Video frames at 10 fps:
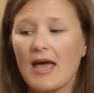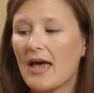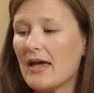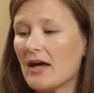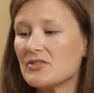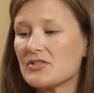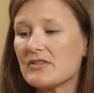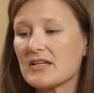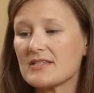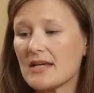And
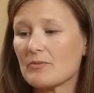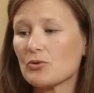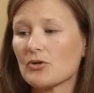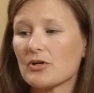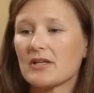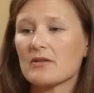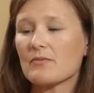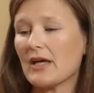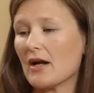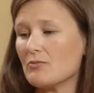the example curriculum
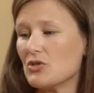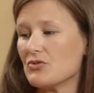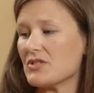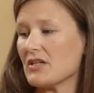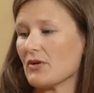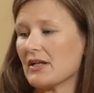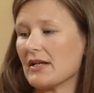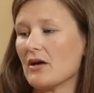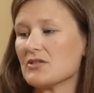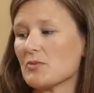that I'm using right
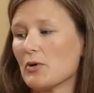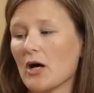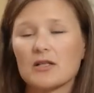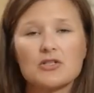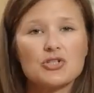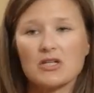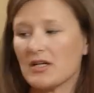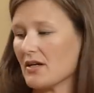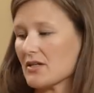now is Apologia,